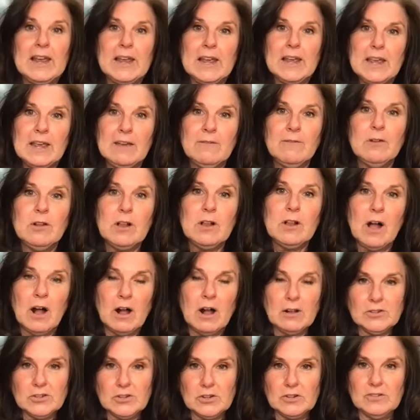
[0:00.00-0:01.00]
evil
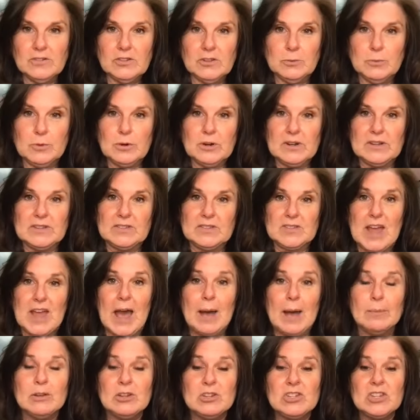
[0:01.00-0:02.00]
altars that were
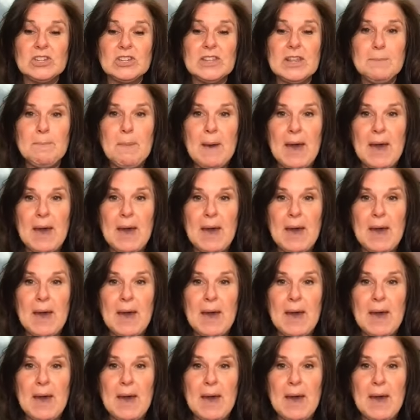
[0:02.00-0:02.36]
established in the